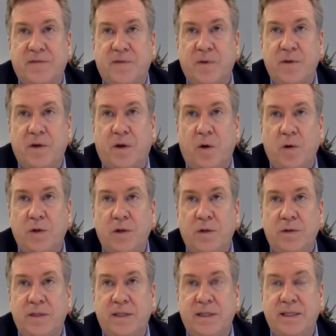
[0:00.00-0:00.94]
for the whole
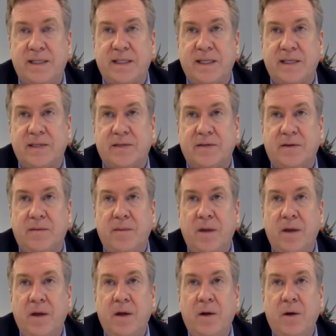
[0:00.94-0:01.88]
UT system,
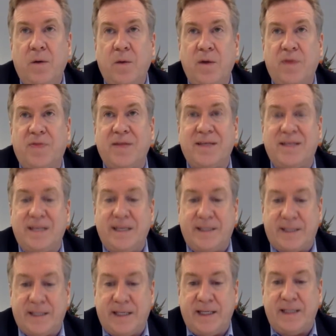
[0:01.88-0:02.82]
with the
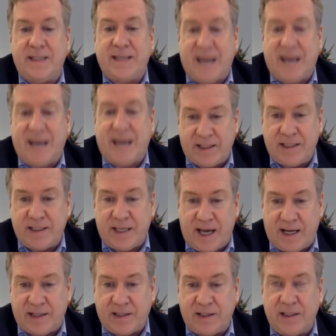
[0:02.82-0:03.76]
DC Texas
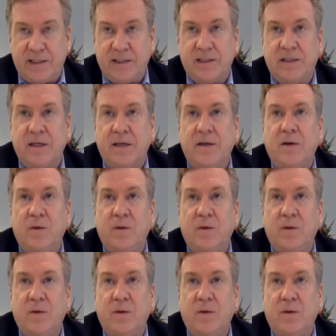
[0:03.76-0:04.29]
Exes,